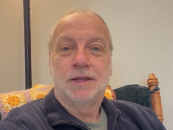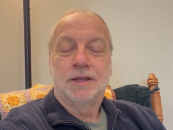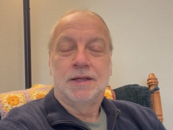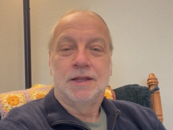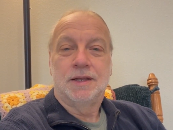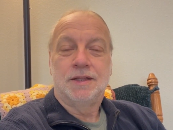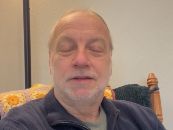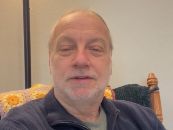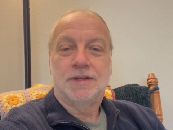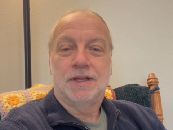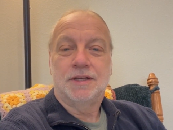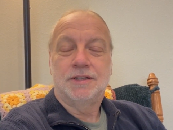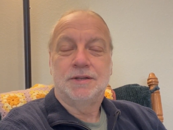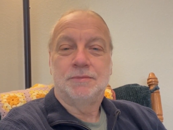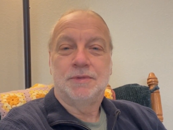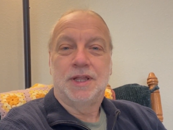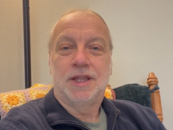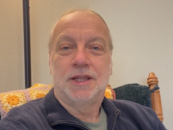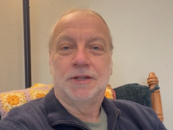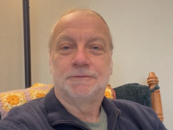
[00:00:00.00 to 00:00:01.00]
And he said to
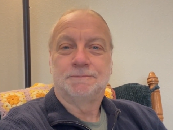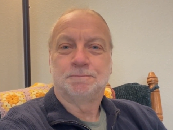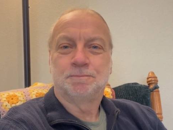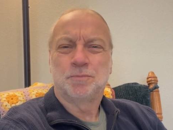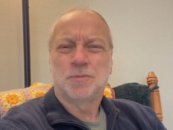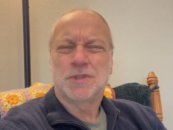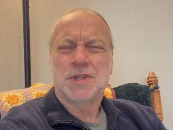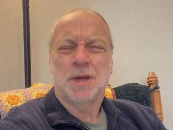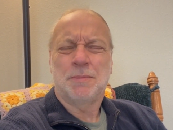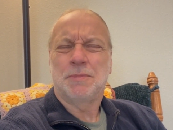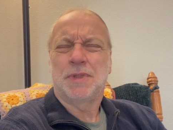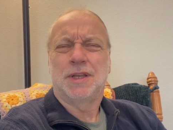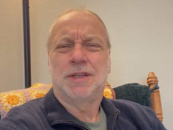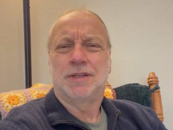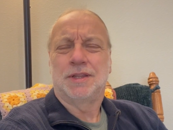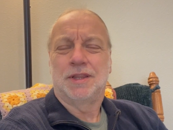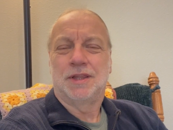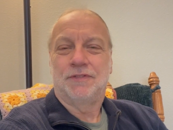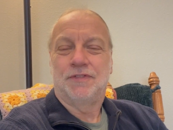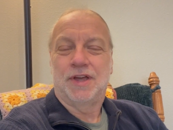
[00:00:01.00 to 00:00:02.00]
me something
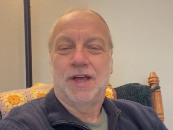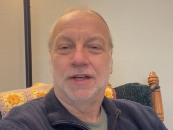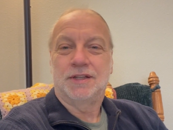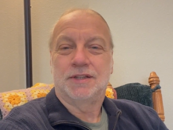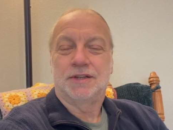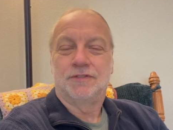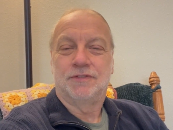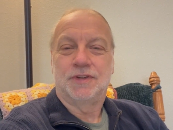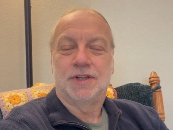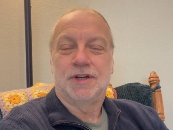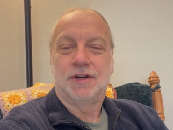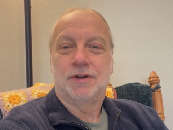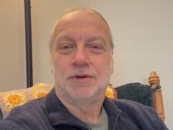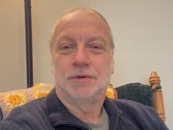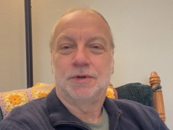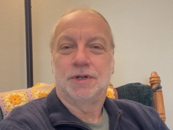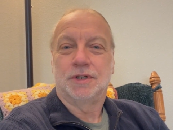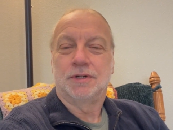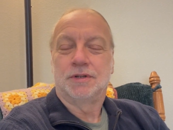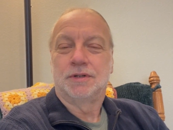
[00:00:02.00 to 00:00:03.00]
to the effect of,
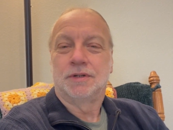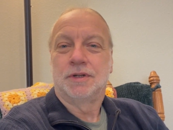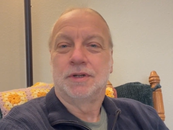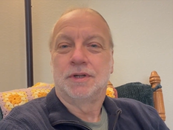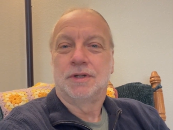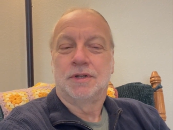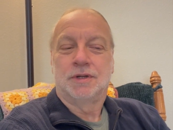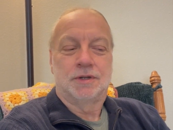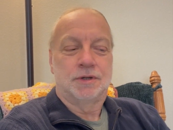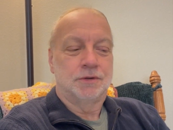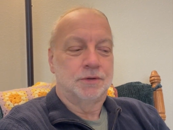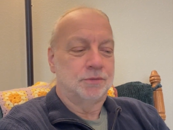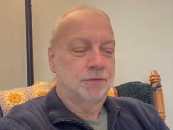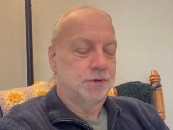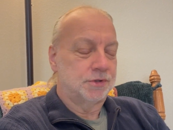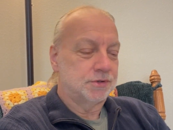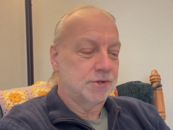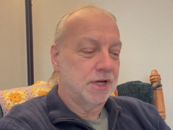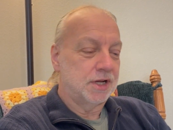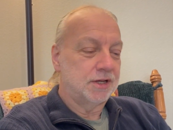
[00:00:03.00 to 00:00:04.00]
we're
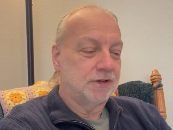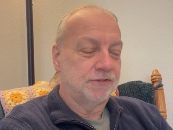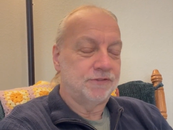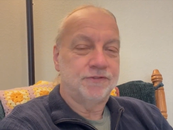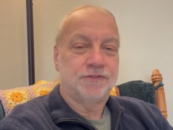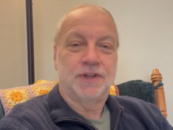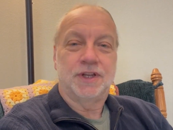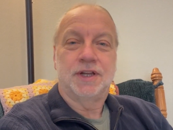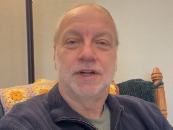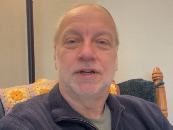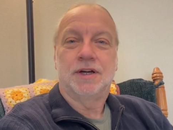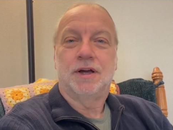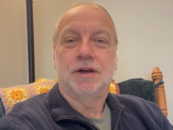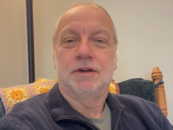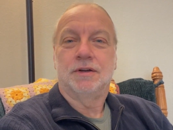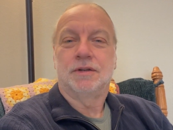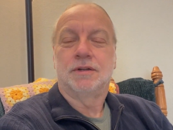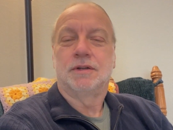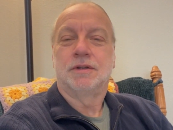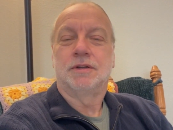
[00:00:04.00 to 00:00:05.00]
trying to figure
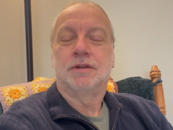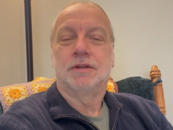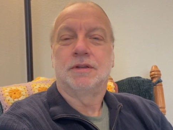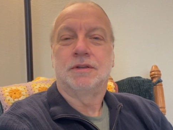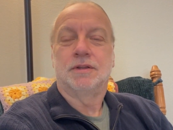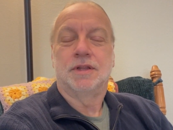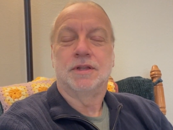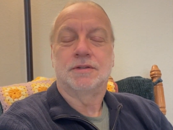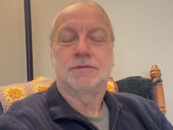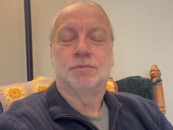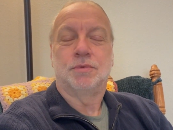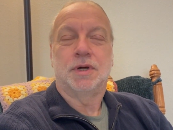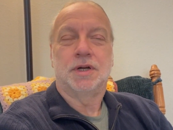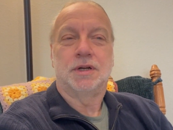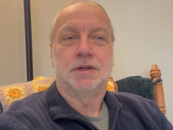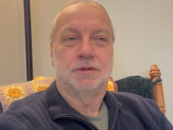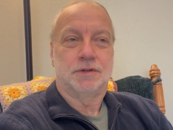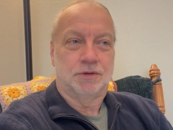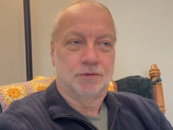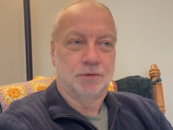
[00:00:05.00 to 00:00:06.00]
out
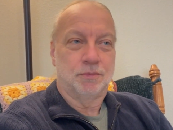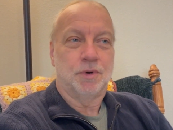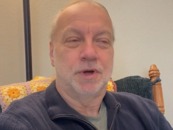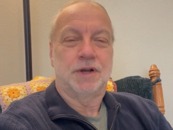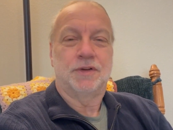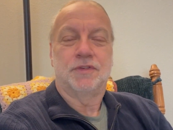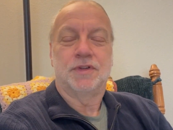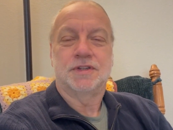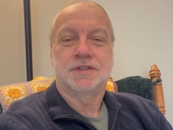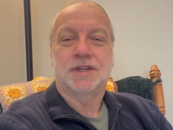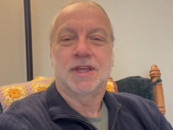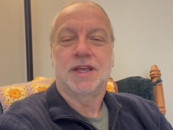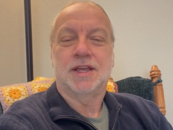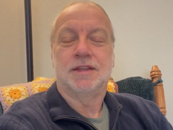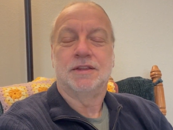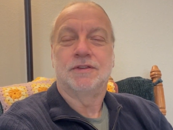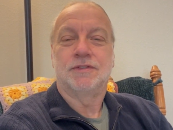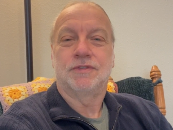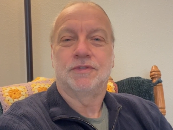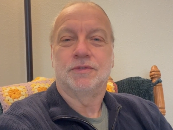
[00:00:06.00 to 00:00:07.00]
one of his
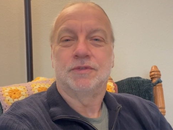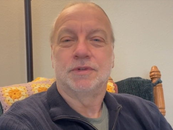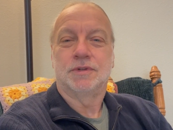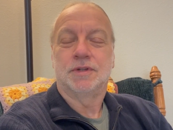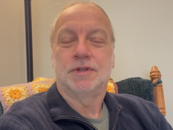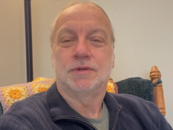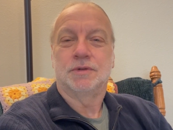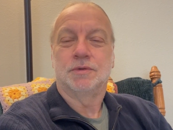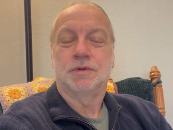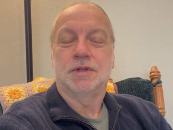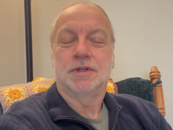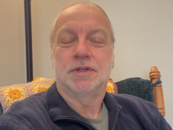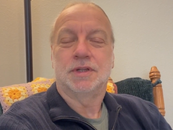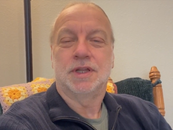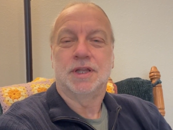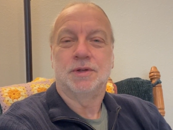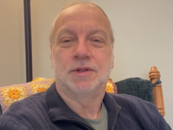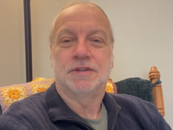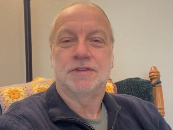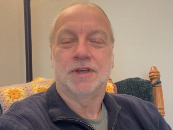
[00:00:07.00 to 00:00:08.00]
kids.
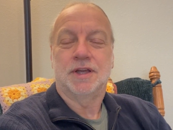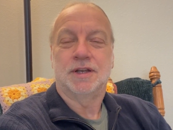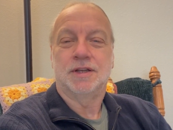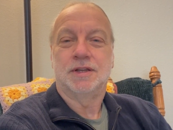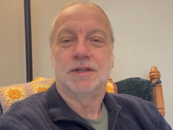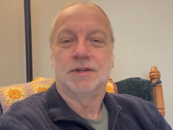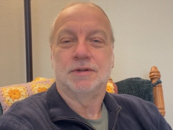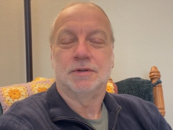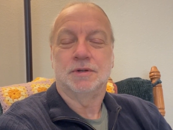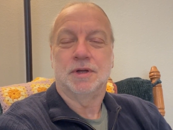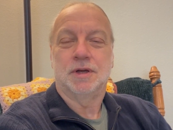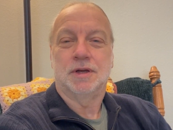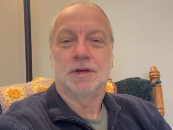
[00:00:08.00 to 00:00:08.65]
He said,